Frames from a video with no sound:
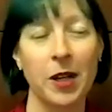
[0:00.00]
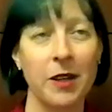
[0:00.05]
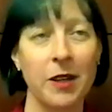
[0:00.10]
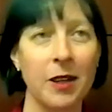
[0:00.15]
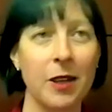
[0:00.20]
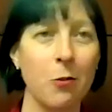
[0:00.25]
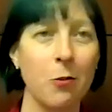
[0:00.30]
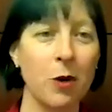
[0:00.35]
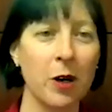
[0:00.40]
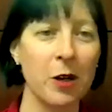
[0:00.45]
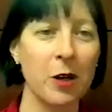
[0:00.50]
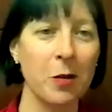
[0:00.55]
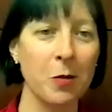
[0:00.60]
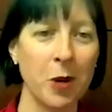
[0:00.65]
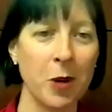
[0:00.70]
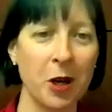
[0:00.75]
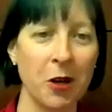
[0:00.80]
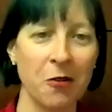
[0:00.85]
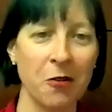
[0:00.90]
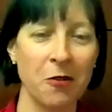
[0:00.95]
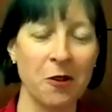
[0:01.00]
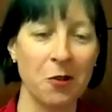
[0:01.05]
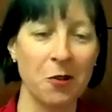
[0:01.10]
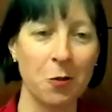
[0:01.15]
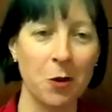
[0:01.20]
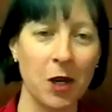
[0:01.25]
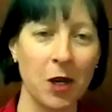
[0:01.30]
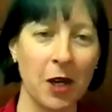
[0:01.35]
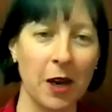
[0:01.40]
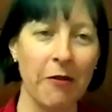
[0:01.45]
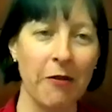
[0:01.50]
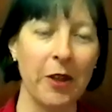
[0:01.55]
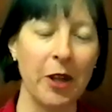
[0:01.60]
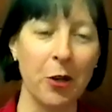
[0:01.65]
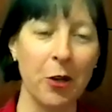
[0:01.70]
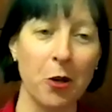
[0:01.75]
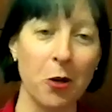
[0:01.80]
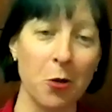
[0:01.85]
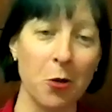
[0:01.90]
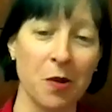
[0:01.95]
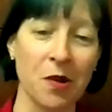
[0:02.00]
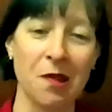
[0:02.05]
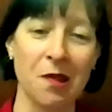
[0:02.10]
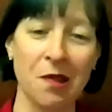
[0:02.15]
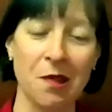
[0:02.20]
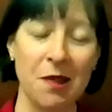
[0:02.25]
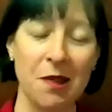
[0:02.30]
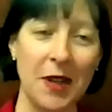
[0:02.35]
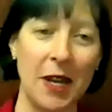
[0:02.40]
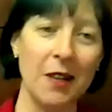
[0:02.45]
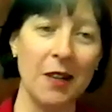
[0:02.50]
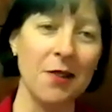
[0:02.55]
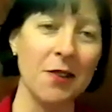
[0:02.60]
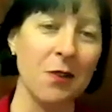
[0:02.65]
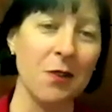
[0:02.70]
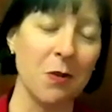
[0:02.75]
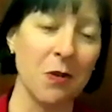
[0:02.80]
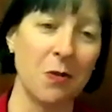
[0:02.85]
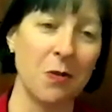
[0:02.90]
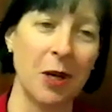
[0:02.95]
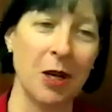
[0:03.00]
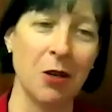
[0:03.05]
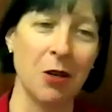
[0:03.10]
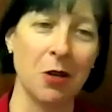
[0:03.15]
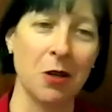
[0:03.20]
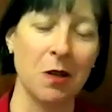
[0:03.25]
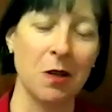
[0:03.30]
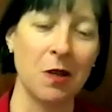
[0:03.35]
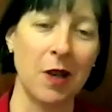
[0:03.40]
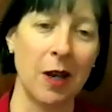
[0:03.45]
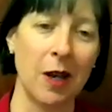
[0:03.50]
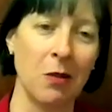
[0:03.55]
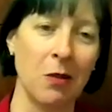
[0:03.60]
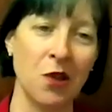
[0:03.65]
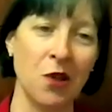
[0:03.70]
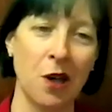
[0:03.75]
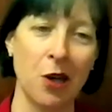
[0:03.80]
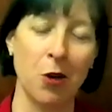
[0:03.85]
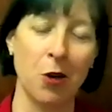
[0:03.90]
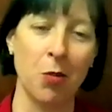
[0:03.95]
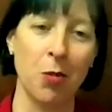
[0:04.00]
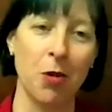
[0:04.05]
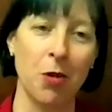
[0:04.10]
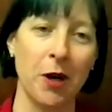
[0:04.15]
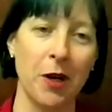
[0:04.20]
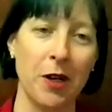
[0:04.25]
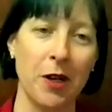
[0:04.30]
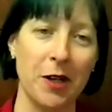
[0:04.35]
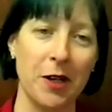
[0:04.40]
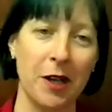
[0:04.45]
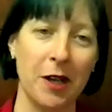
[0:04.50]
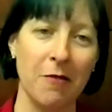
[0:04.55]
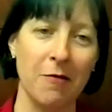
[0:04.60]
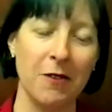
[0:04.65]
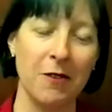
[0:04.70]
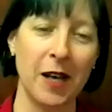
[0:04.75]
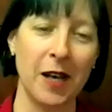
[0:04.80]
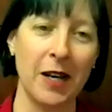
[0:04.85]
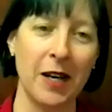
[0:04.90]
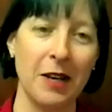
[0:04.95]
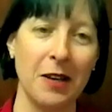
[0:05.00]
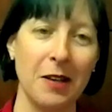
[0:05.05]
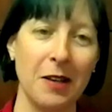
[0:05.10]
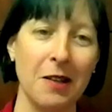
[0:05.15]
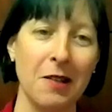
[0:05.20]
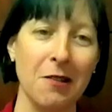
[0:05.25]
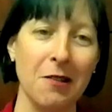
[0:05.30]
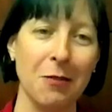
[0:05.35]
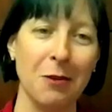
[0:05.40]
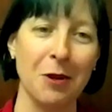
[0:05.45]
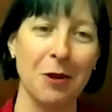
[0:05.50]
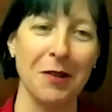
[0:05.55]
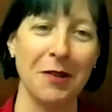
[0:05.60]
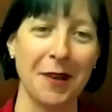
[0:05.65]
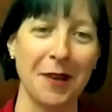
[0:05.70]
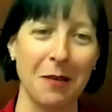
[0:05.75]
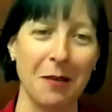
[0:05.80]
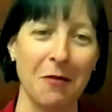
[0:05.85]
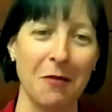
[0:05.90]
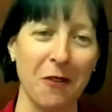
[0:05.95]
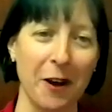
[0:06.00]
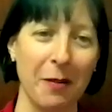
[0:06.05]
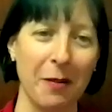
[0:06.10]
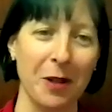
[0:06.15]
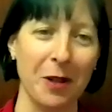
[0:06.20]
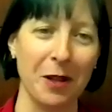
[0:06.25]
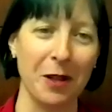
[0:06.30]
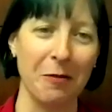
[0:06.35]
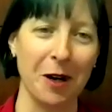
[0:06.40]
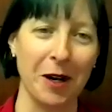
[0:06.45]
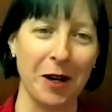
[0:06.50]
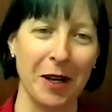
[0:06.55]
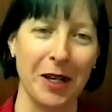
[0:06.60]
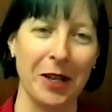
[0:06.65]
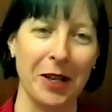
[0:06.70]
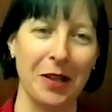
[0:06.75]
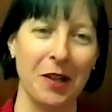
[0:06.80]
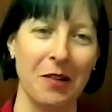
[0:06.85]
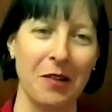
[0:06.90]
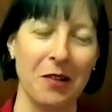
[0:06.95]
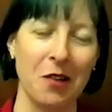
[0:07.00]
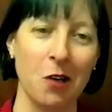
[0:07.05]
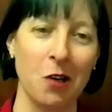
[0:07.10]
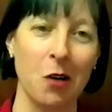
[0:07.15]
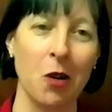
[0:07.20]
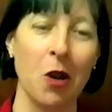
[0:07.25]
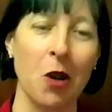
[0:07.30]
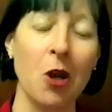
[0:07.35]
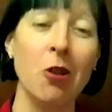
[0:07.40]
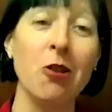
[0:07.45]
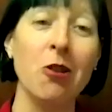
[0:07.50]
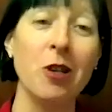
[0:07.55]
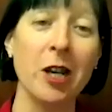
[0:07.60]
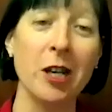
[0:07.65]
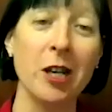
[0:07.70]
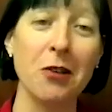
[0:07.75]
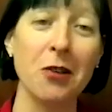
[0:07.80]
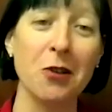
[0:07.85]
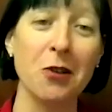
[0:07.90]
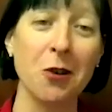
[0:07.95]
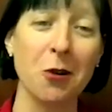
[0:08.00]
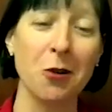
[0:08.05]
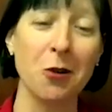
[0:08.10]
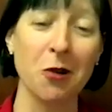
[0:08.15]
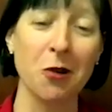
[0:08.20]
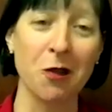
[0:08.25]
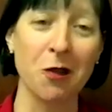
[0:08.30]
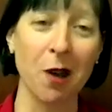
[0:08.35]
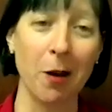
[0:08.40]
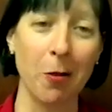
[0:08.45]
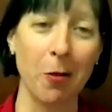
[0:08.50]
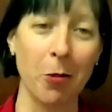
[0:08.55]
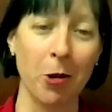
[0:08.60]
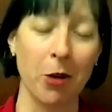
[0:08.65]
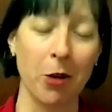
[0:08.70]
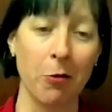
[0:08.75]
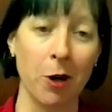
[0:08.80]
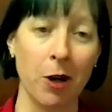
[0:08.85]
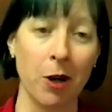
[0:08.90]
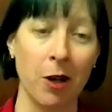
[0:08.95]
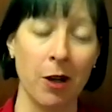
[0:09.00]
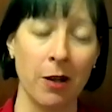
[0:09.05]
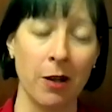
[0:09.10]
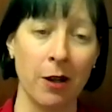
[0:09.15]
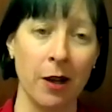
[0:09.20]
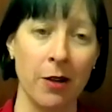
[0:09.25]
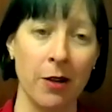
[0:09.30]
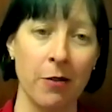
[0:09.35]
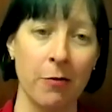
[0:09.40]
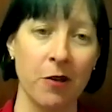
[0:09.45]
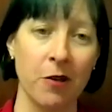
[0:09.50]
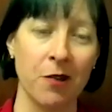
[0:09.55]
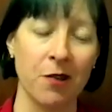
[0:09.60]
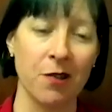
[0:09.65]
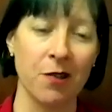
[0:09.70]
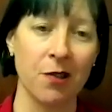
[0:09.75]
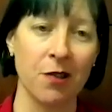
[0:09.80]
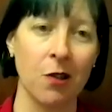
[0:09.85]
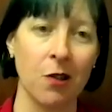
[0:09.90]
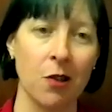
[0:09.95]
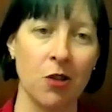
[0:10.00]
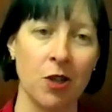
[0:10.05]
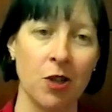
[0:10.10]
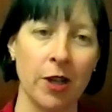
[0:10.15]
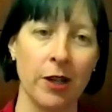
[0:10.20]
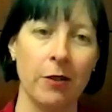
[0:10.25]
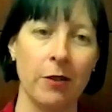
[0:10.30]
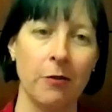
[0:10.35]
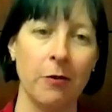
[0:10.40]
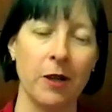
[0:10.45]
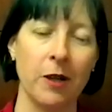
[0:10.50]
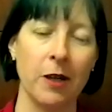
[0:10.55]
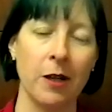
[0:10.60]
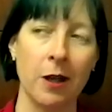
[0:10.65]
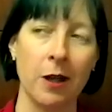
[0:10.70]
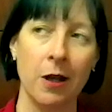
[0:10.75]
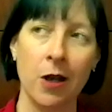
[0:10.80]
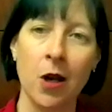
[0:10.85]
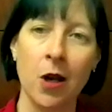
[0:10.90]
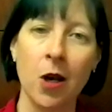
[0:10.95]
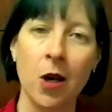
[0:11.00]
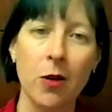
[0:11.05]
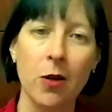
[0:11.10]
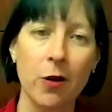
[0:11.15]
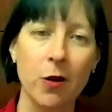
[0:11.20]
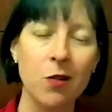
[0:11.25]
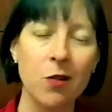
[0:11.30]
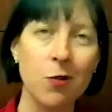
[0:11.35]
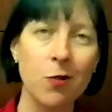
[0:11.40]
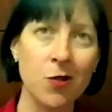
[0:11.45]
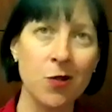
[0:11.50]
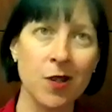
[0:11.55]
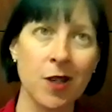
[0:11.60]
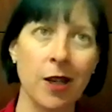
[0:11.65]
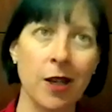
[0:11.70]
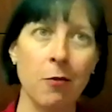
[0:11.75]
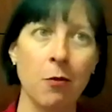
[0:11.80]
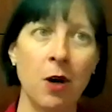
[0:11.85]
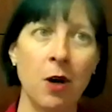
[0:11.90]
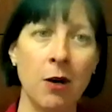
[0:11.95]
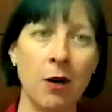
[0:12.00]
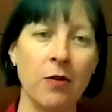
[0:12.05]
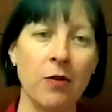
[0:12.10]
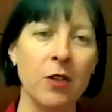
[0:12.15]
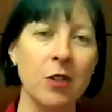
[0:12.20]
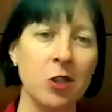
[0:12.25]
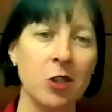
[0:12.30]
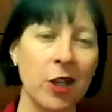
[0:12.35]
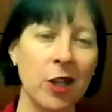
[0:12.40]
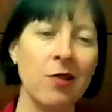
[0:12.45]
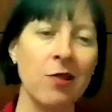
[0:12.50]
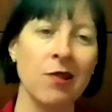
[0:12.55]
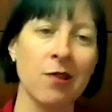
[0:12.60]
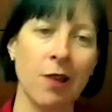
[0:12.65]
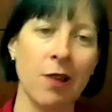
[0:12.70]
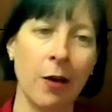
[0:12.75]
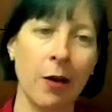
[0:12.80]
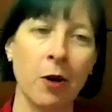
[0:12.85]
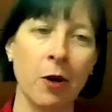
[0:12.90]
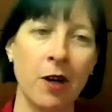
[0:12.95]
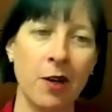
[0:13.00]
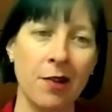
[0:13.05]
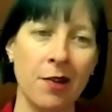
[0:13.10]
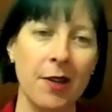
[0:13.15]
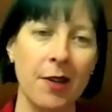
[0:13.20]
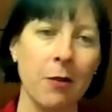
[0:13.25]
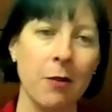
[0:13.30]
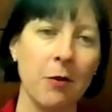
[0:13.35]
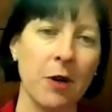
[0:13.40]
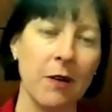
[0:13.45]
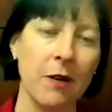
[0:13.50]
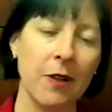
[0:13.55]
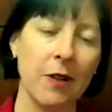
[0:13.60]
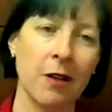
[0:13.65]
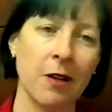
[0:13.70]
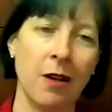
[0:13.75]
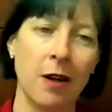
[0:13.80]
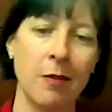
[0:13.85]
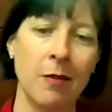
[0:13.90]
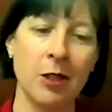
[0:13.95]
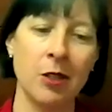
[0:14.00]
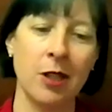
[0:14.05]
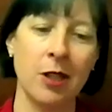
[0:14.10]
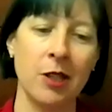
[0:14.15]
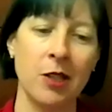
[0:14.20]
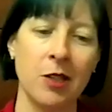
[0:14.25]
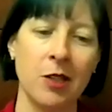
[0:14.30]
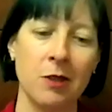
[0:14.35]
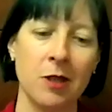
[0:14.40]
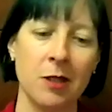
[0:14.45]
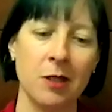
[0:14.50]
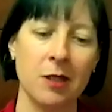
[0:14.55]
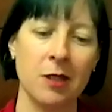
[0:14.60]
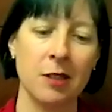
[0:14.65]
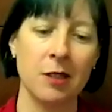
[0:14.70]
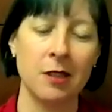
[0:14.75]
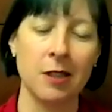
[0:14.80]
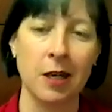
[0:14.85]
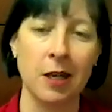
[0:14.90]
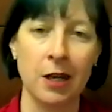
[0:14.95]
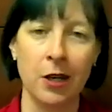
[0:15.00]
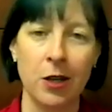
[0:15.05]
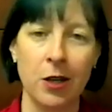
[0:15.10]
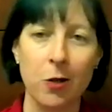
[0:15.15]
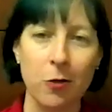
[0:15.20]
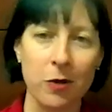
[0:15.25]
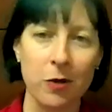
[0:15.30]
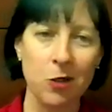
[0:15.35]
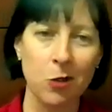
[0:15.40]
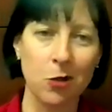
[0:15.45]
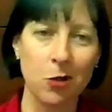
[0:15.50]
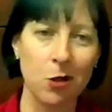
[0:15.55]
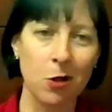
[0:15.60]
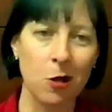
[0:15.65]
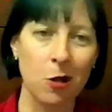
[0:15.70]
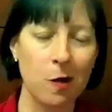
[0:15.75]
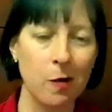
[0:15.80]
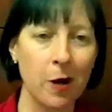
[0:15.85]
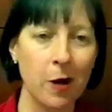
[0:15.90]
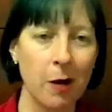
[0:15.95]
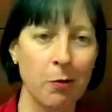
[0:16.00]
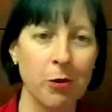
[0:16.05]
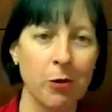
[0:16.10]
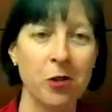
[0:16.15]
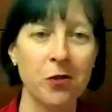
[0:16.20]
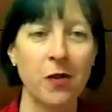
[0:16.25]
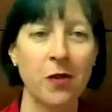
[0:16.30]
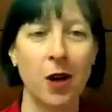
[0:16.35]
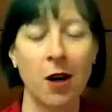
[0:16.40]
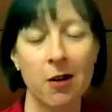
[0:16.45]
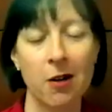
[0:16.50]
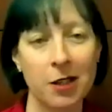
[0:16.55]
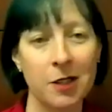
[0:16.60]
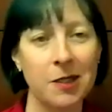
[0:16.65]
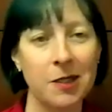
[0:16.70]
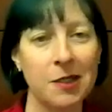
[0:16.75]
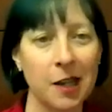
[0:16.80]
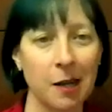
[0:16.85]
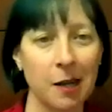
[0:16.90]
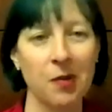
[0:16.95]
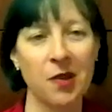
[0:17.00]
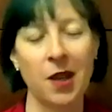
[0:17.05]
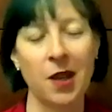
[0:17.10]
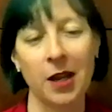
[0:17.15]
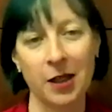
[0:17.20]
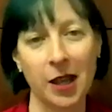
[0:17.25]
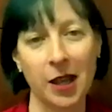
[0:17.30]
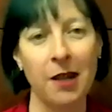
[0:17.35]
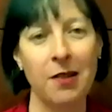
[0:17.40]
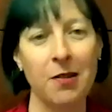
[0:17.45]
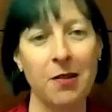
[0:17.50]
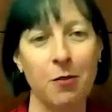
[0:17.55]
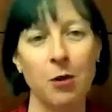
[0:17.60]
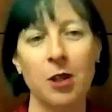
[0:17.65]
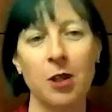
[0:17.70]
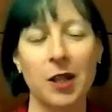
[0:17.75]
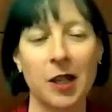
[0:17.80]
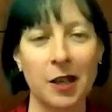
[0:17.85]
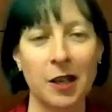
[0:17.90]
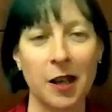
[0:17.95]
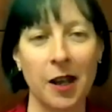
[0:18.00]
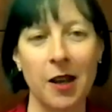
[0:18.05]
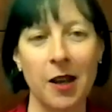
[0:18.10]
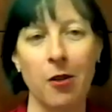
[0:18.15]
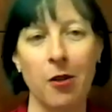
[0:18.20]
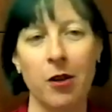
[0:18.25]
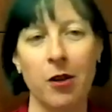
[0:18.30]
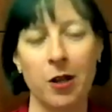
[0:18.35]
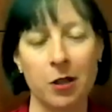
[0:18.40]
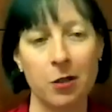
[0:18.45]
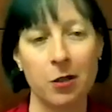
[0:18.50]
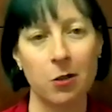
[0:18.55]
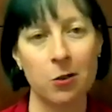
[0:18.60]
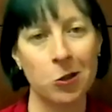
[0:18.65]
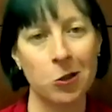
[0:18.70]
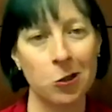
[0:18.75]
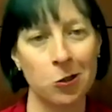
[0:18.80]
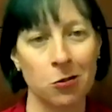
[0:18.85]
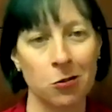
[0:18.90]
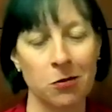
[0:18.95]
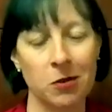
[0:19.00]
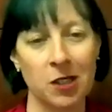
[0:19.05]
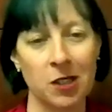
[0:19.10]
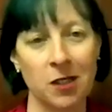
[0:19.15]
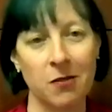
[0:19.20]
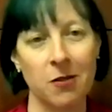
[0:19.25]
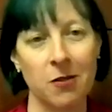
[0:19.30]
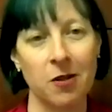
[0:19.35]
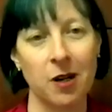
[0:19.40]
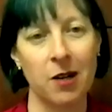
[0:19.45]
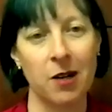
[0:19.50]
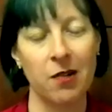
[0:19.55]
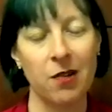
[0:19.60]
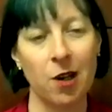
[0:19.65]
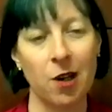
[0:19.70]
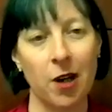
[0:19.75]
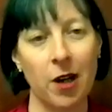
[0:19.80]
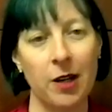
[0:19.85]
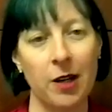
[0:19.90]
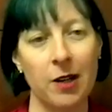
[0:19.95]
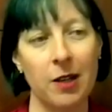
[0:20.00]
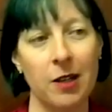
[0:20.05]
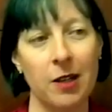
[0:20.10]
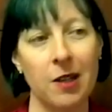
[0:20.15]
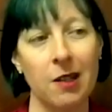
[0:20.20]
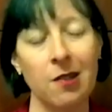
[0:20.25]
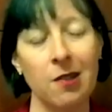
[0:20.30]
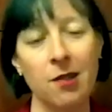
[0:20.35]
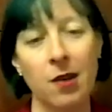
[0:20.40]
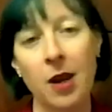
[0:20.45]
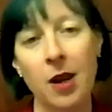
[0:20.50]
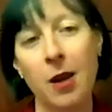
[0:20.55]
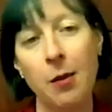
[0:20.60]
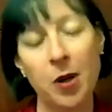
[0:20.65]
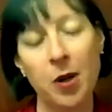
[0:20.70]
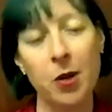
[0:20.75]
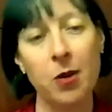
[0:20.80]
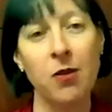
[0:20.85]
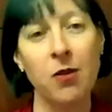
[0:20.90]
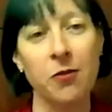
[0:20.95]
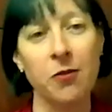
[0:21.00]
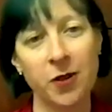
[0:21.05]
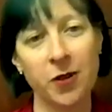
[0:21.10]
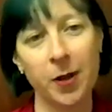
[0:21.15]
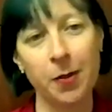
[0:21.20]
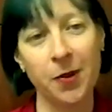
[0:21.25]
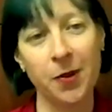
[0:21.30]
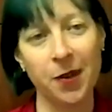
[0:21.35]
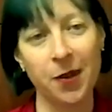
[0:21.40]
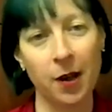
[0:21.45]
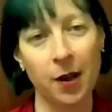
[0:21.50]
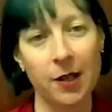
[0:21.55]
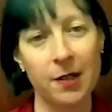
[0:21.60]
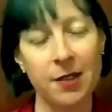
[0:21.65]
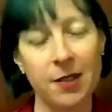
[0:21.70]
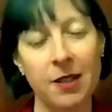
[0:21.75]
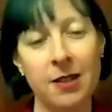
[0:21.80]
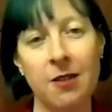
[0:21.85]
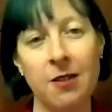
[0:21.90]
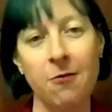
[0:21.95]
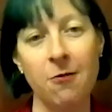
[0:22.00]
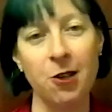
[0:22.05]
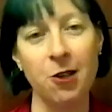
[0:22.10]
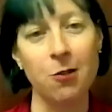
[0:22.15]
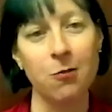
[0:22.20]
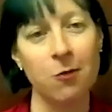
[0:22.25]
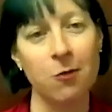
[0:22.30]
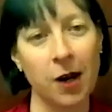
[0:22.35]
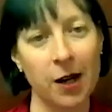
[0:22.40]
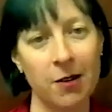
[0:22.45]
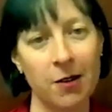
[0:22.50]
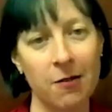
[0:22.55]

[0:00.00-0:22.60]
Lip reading: I think one of the benefits we have that not all businesses has is we've been on the same site operating now for 80 years with the same family running it. And so you get to know your site pretty well and the risks associated with it. So I should say one of the changes that we're seeing, one of the climate change risks is, we talk a lot about bushfire, and it seems like that's a really inherent and logical risk for our site, and it is. But on the flip side, significant rain